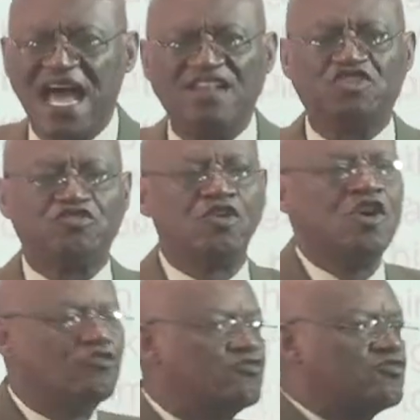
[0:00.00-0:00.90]
had
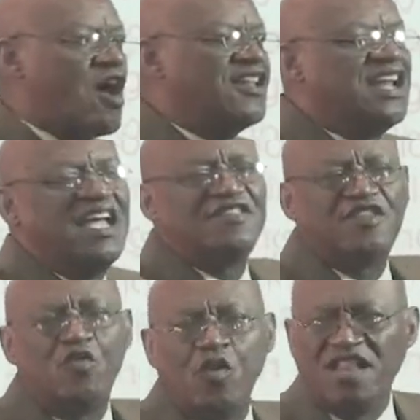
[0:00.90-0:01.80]
to run in
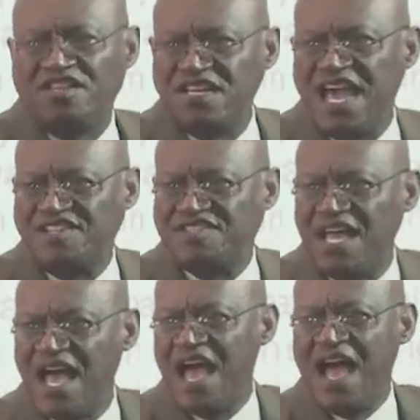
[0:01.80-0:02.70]
the wilderness.
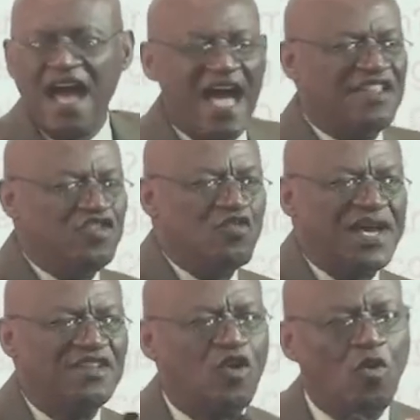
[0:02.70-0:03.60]
And you
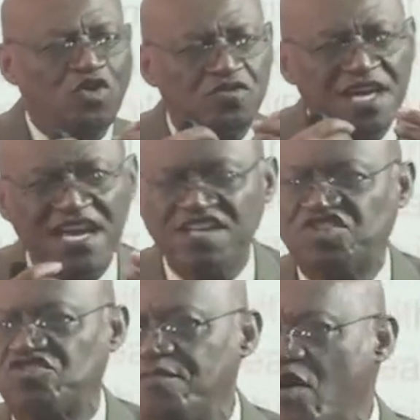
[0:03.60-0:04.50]
can go to the history